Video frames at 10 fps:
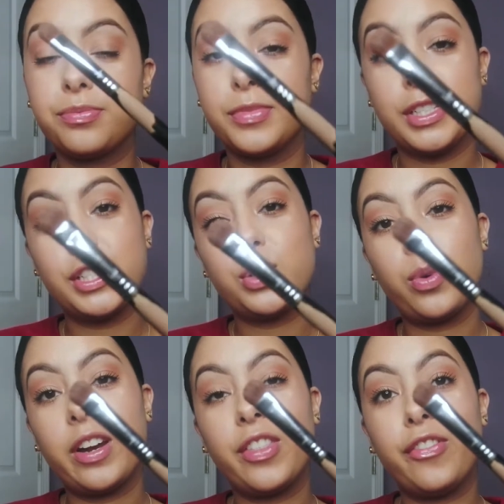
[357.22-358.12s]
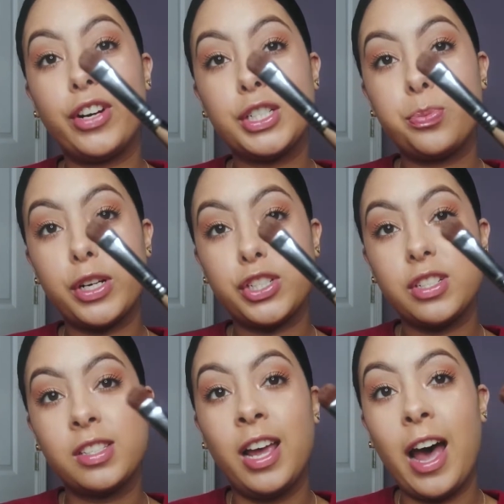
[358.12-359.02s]
This is one of the first
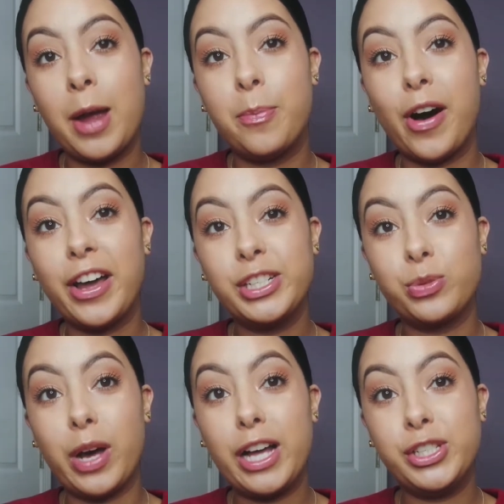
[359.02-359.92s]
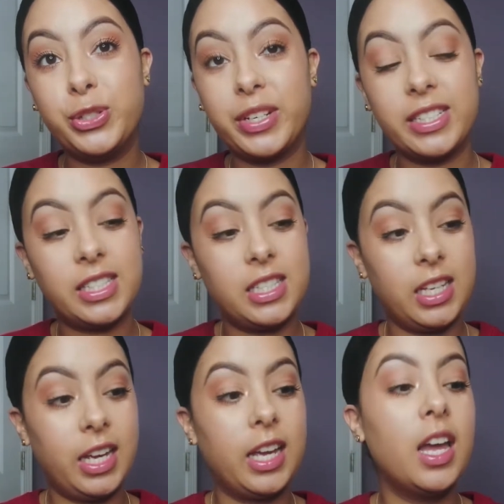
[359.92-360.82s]
brushes I bought as well, as you can
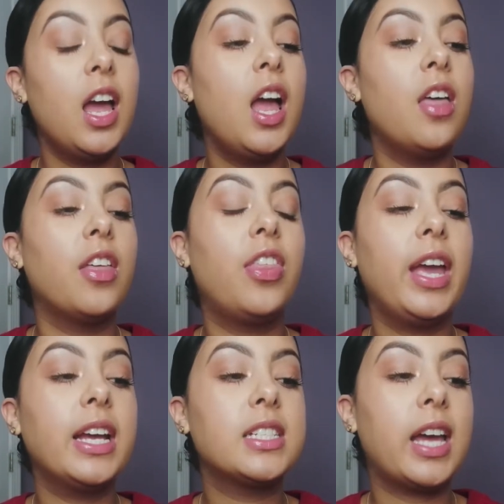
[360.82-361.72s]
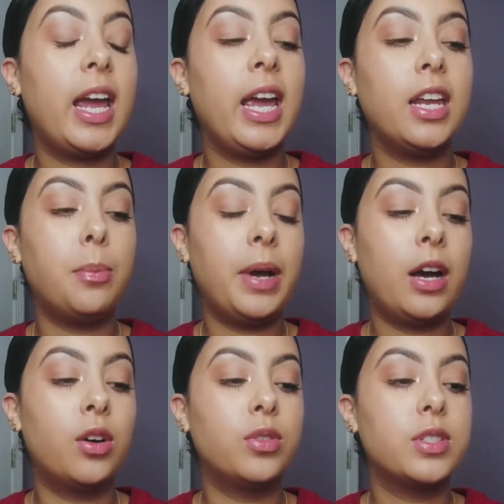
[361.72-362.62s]
see. The thing is I hate
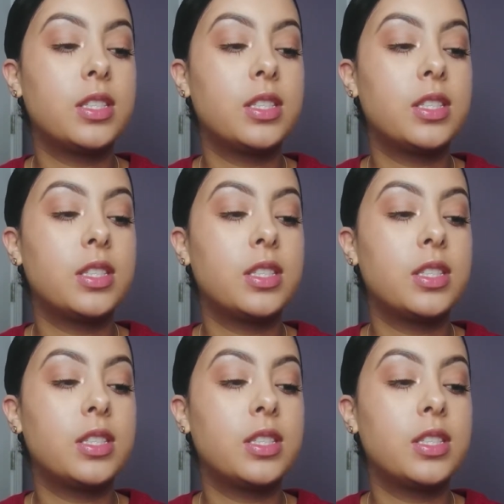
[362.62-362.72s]
about